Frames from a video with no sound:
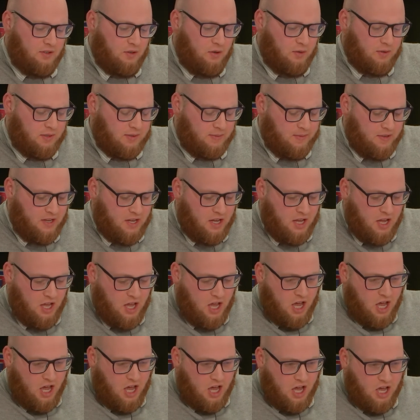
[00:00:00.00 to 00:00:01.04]
schools.
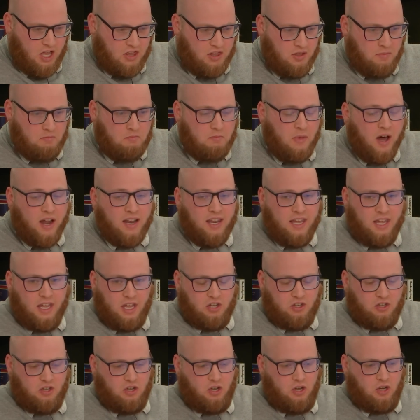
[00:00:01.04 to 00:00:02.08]
The money
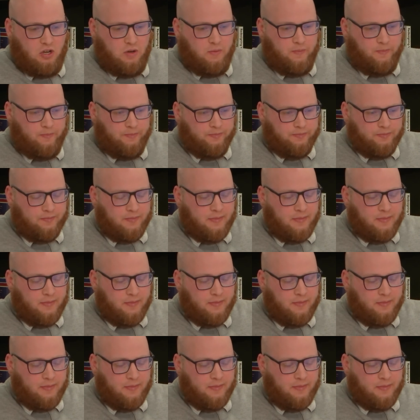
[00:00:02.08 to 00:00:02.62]
issue